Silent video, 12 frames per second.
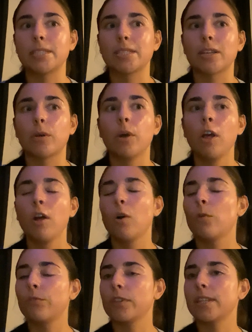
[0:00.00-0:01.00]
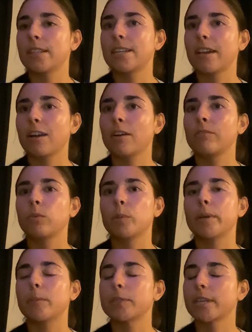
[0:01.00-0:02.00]
So hopefully the day of we'll
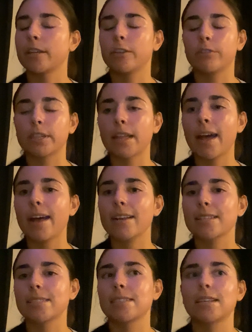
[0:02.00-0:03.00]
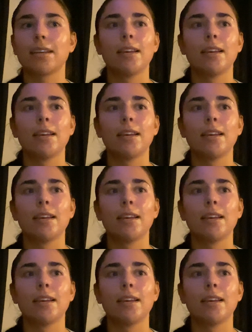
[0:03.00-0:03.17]
be able to get you relaxed